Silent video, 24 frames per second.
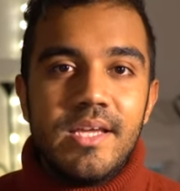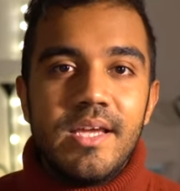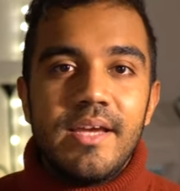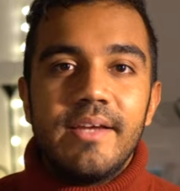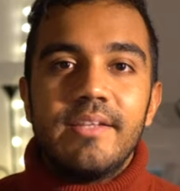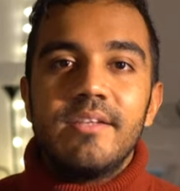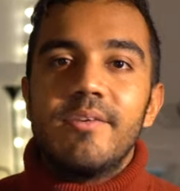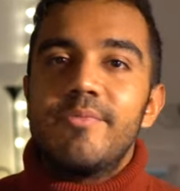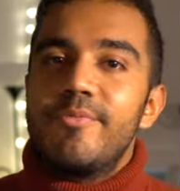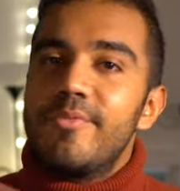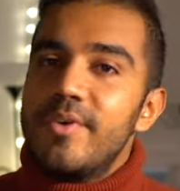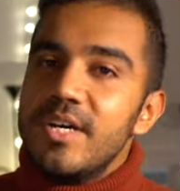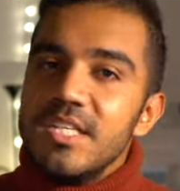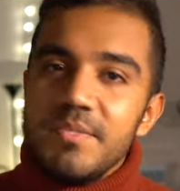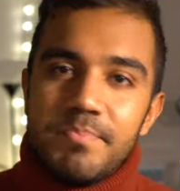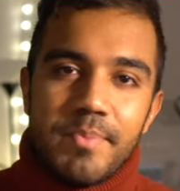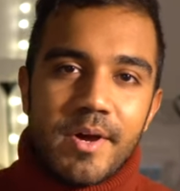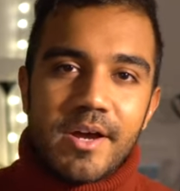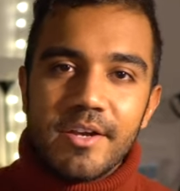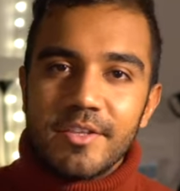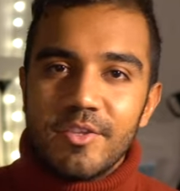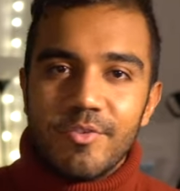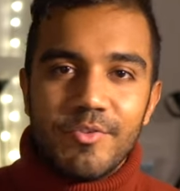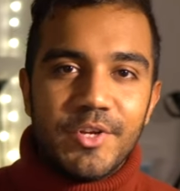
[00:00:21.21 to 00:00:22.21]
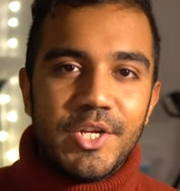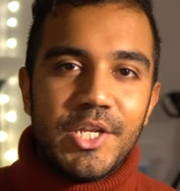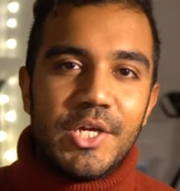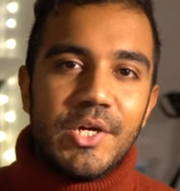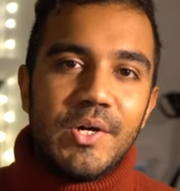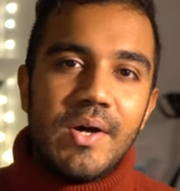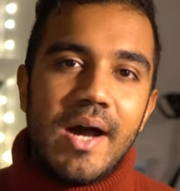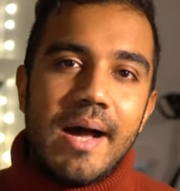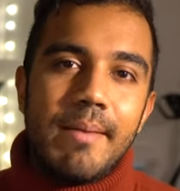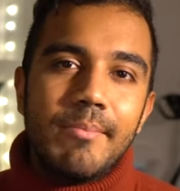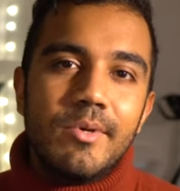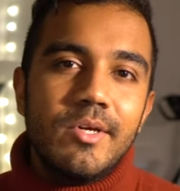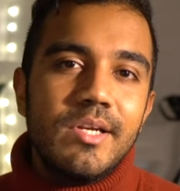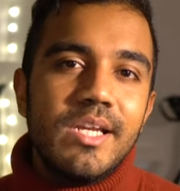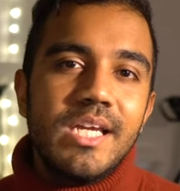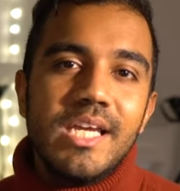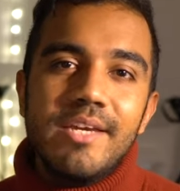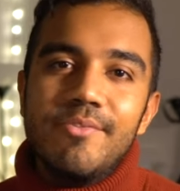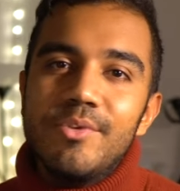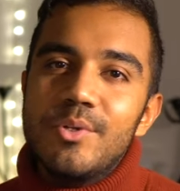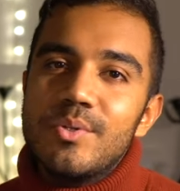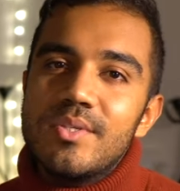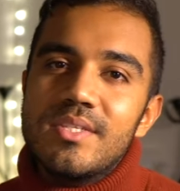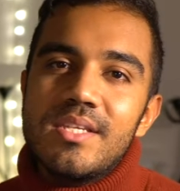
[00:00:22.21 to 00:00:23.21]
In the first part of the video, I'm going to
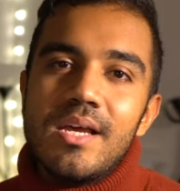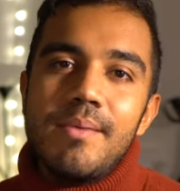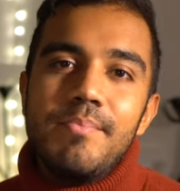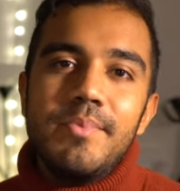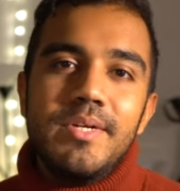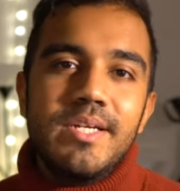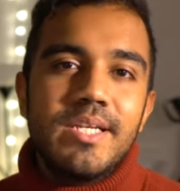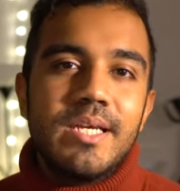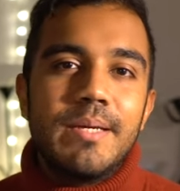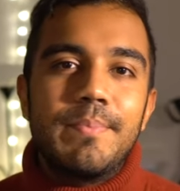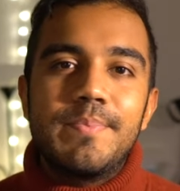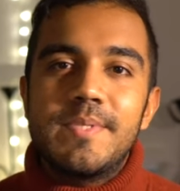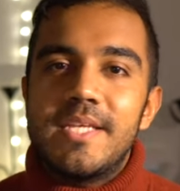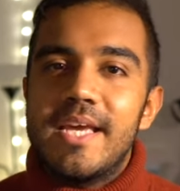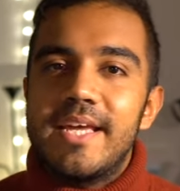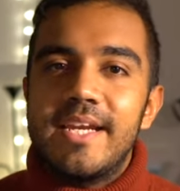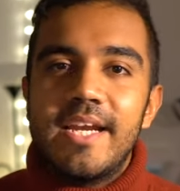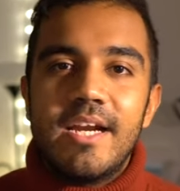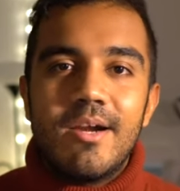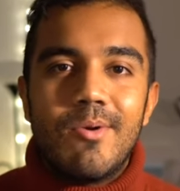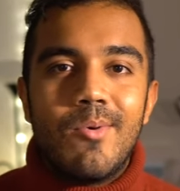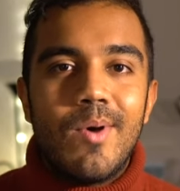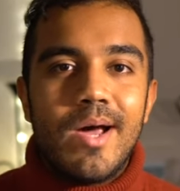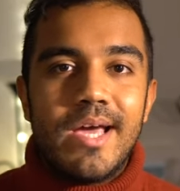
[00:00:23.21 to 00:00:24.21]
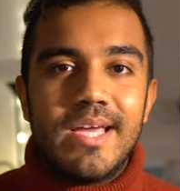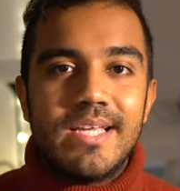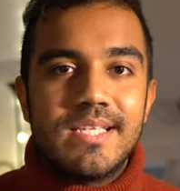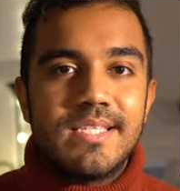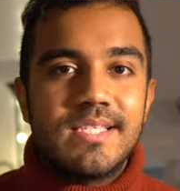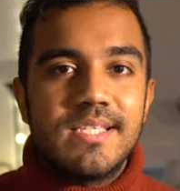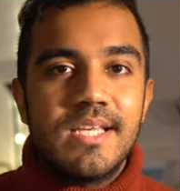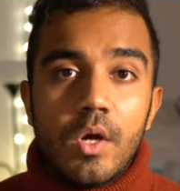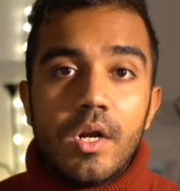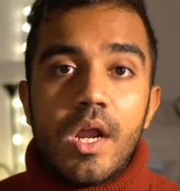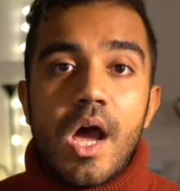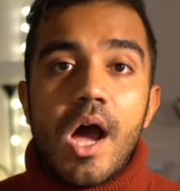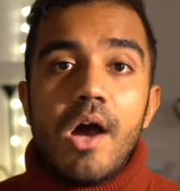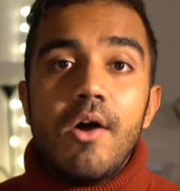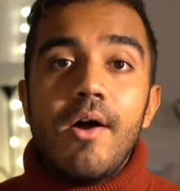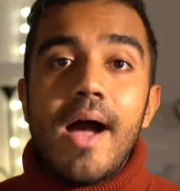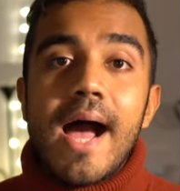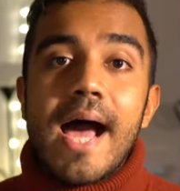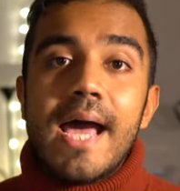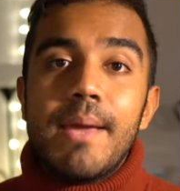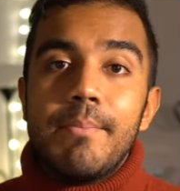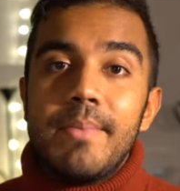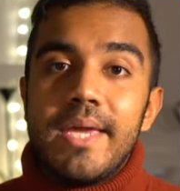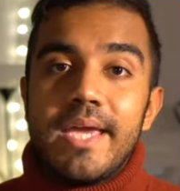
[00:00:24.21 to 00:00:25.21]
give you some tips and advice on how
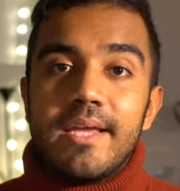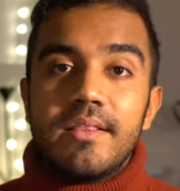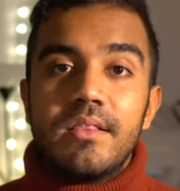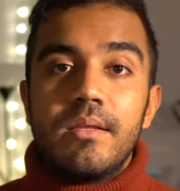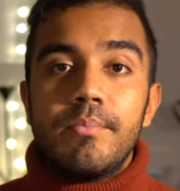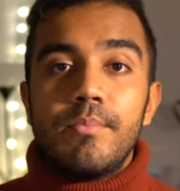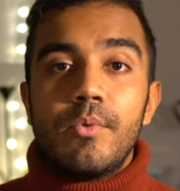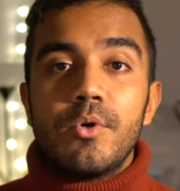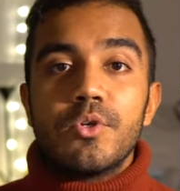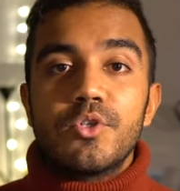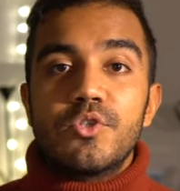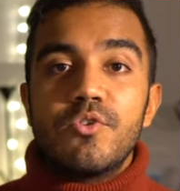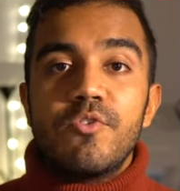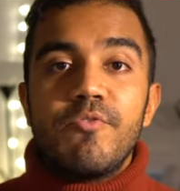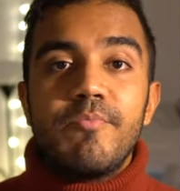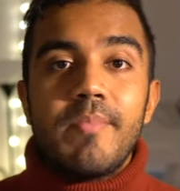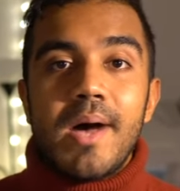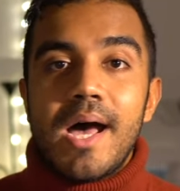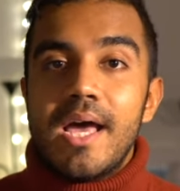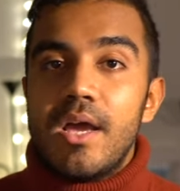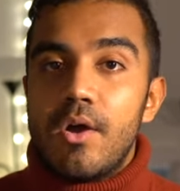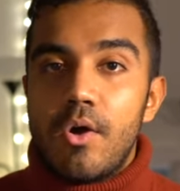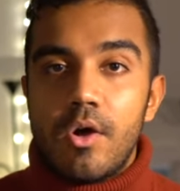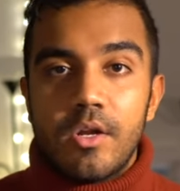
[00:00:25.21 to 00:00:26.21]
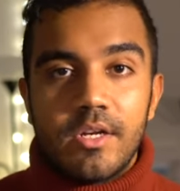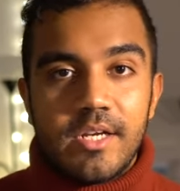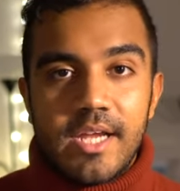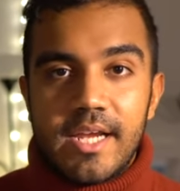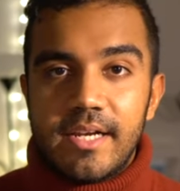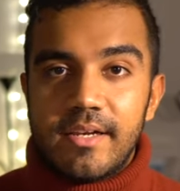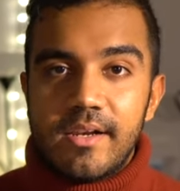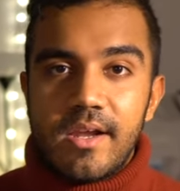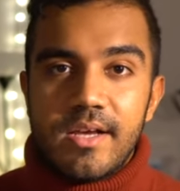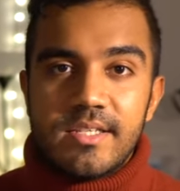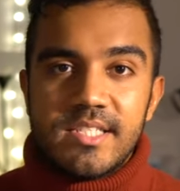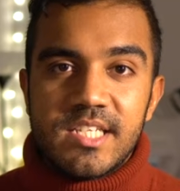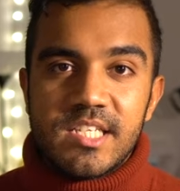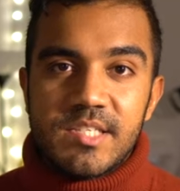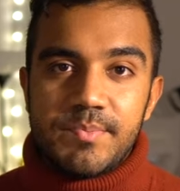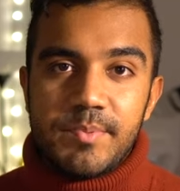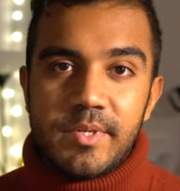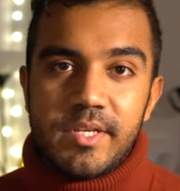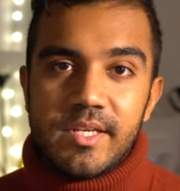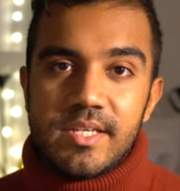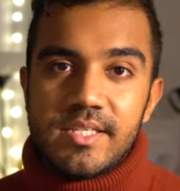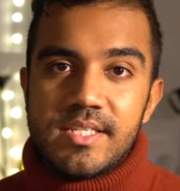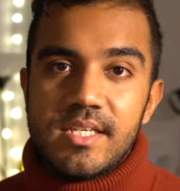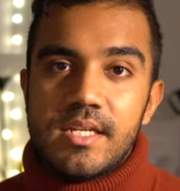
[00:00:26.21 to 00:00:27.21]
I make the most of my online class
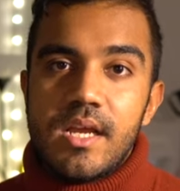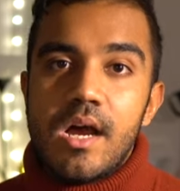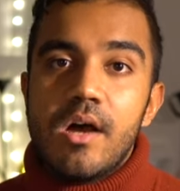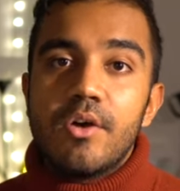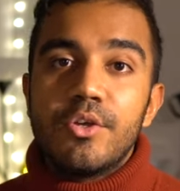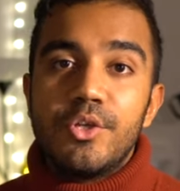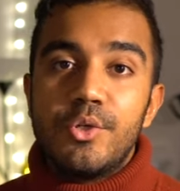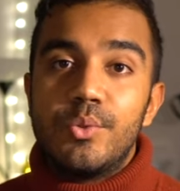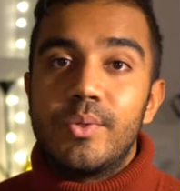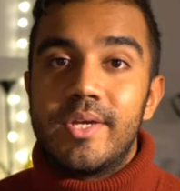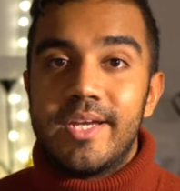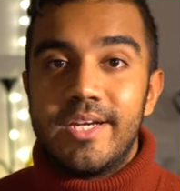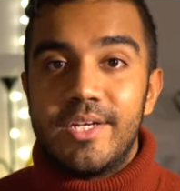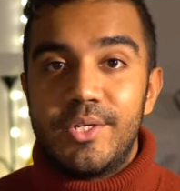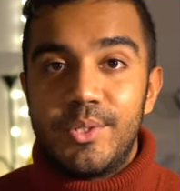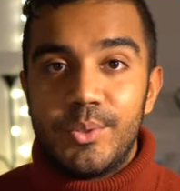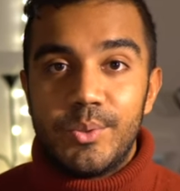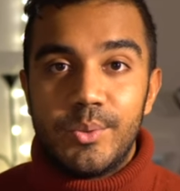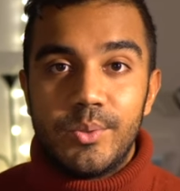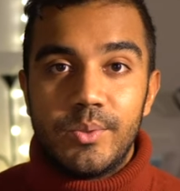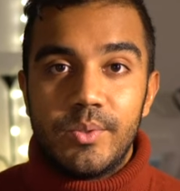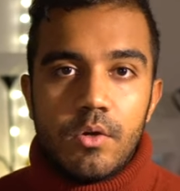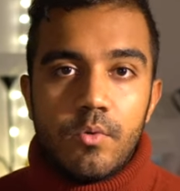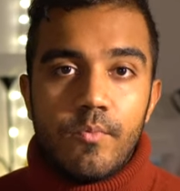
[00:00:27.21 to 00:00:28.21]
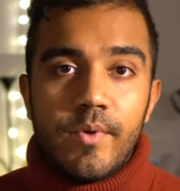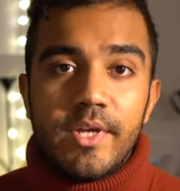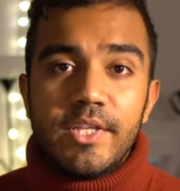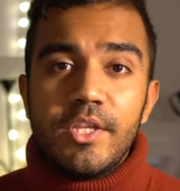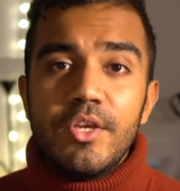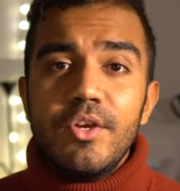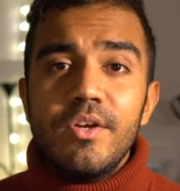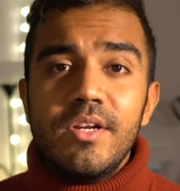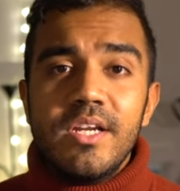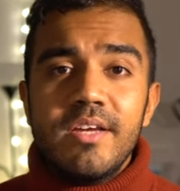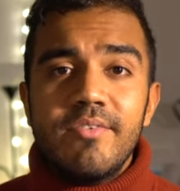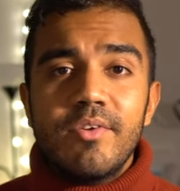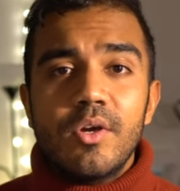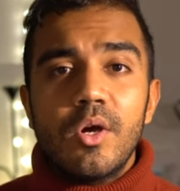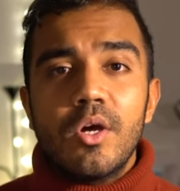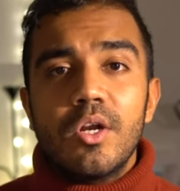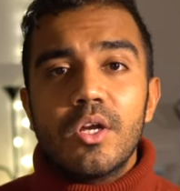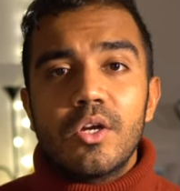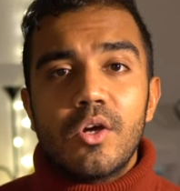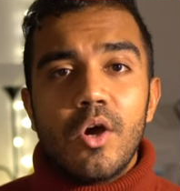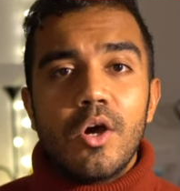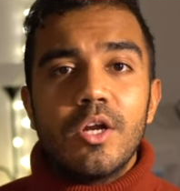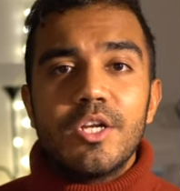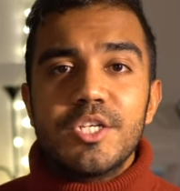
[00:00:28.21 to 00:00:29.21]
experience and how you can too, whether you're living on
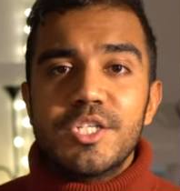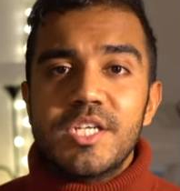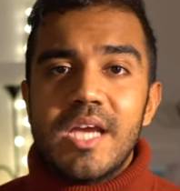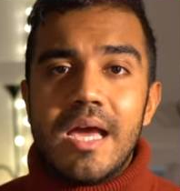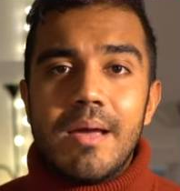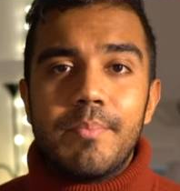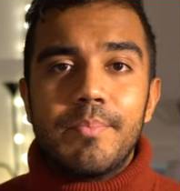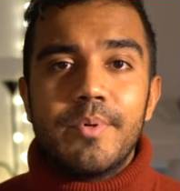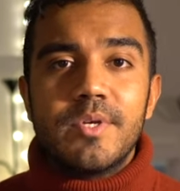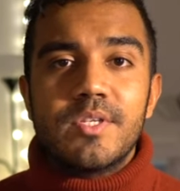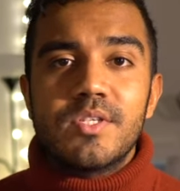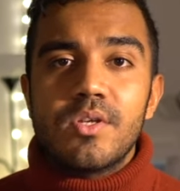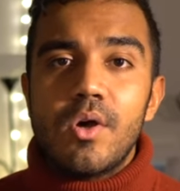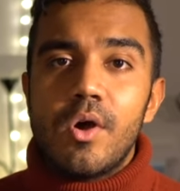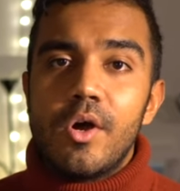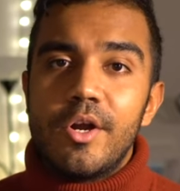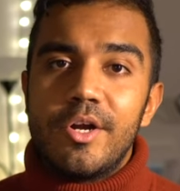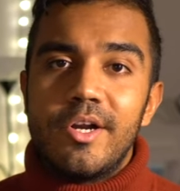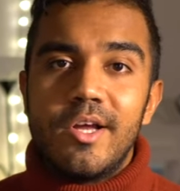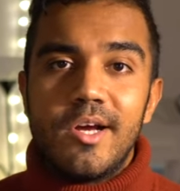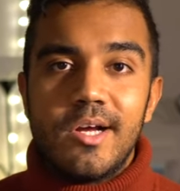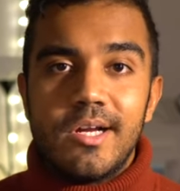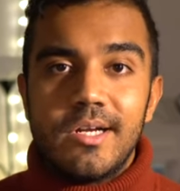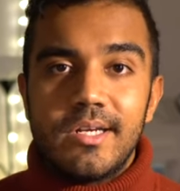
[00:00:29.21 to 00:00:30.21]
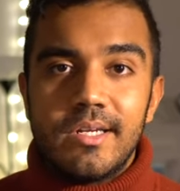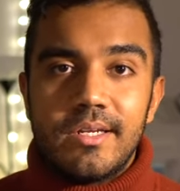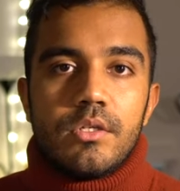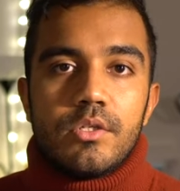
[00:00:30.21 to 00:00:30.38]
a college campus or not.